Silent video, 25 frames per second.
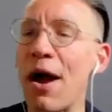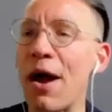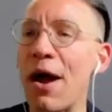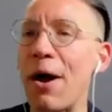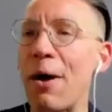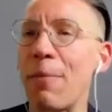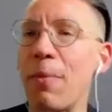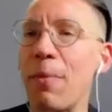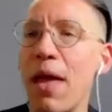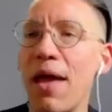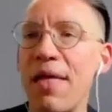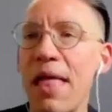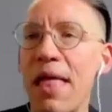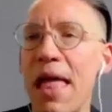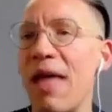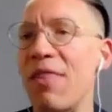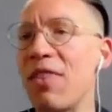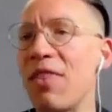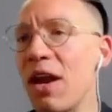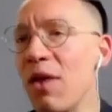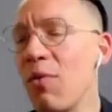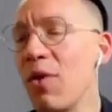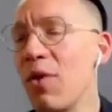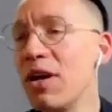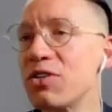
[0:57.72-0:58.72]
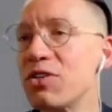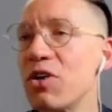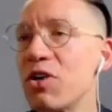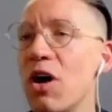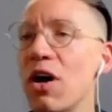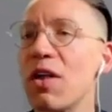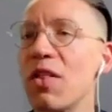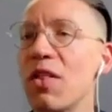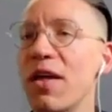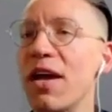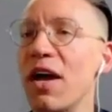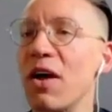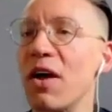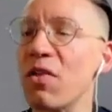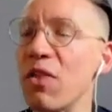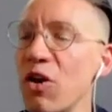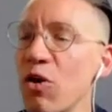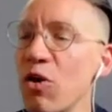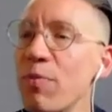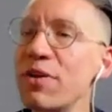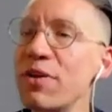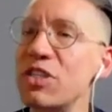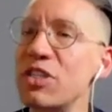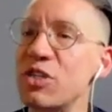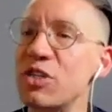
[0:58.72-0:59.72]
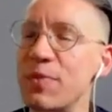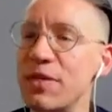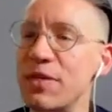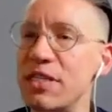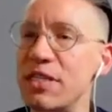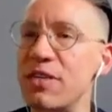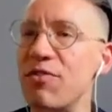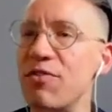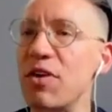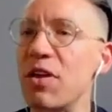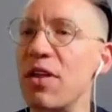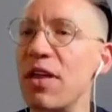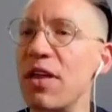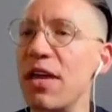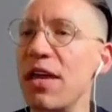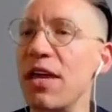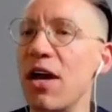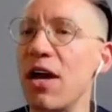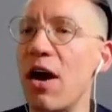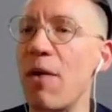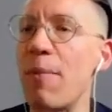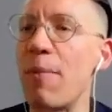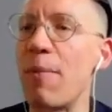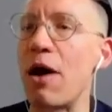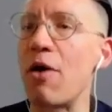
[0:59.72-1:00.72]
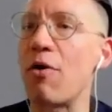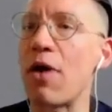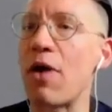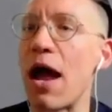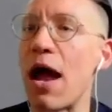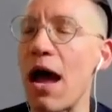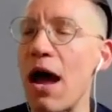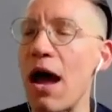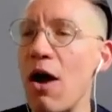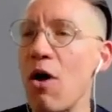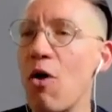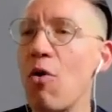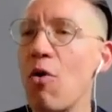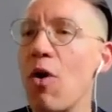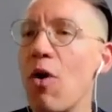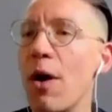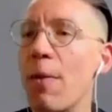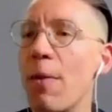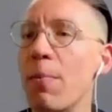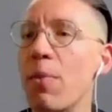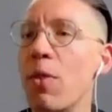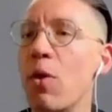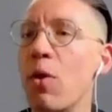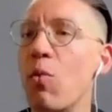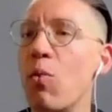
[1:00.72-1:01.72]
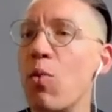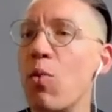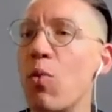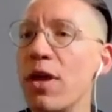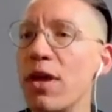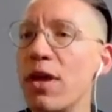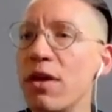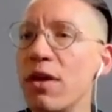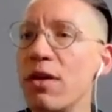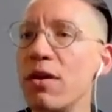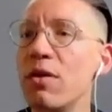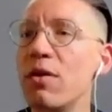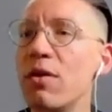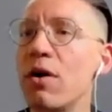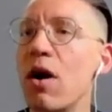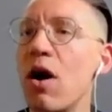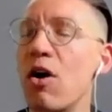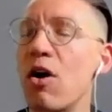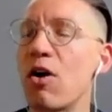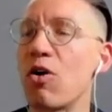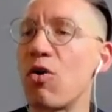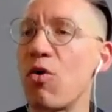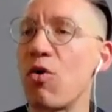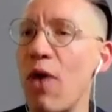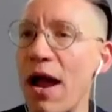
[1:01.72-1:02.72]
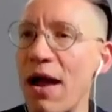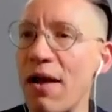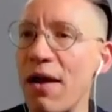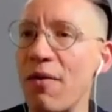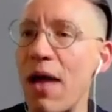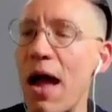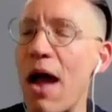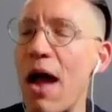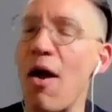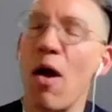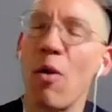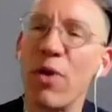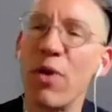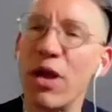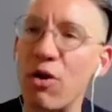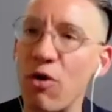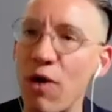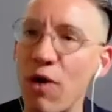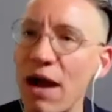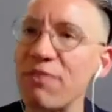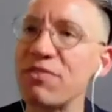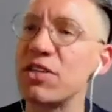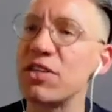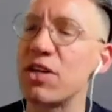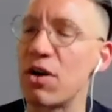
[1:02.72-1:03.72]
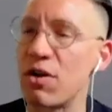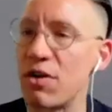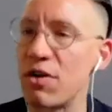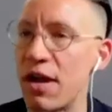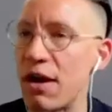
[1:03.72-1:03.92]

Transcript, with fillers: um, and then i want to talk like a little bit specifically about how um, we are how we crafted our